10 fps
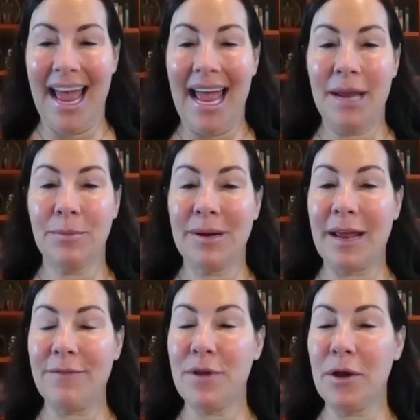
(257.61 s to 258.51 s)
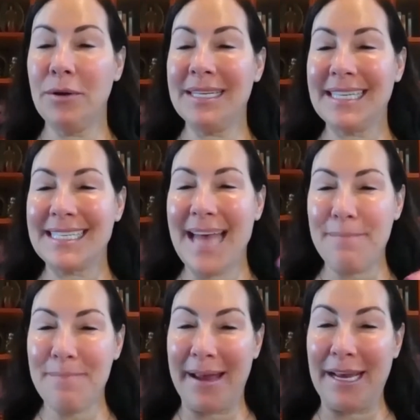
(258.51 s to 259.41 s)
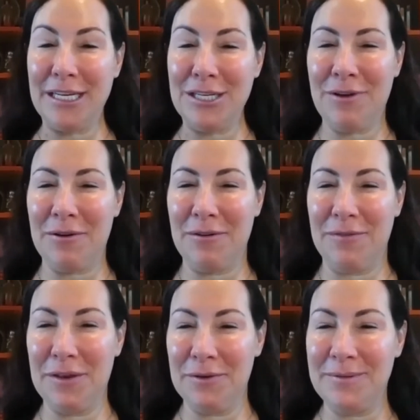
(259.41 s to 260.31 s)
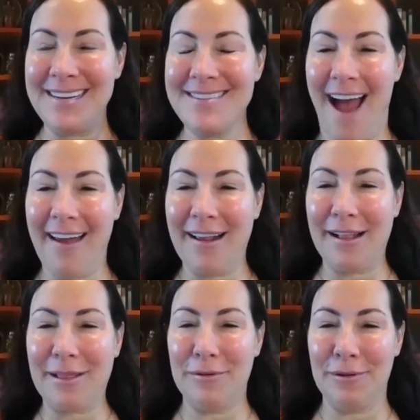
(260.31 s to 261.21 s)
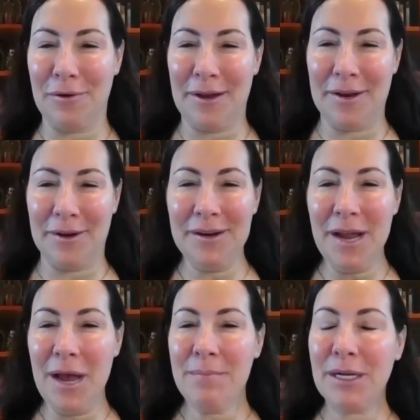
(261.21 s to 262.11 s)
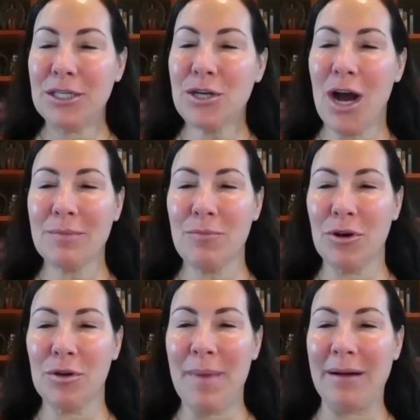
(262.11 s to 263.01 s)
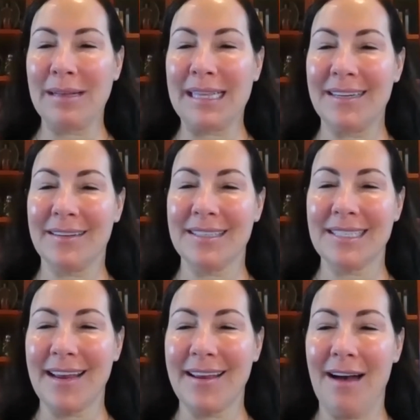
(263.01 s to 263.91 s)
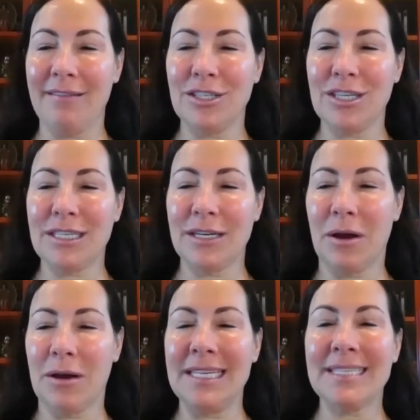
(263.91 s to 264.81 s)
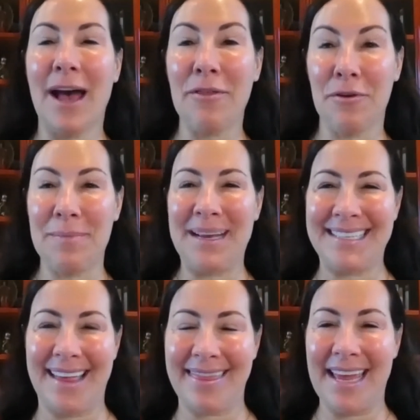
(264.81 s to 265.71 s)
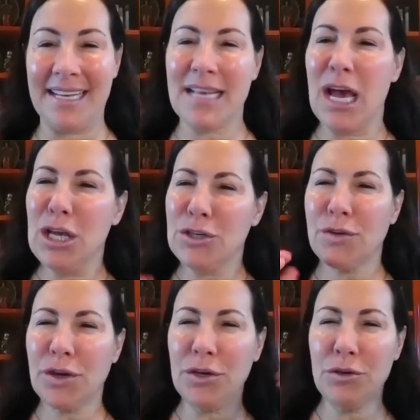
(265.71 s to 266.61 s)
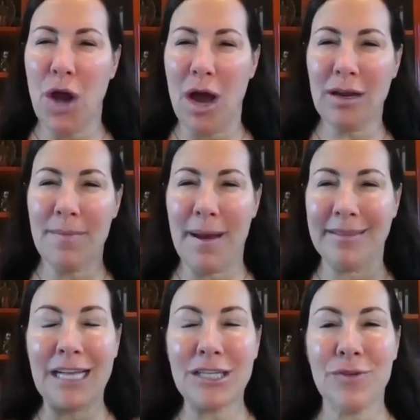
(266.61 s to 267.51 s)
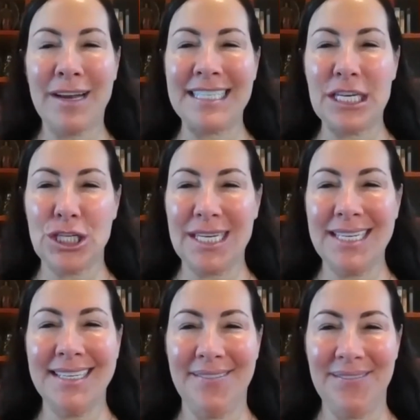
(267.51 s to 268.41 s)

And what I've noticed is that my intro of you did not include lawyer, but it talked more about clinical psychologist and all these other amazing things. So can you talk about that transition?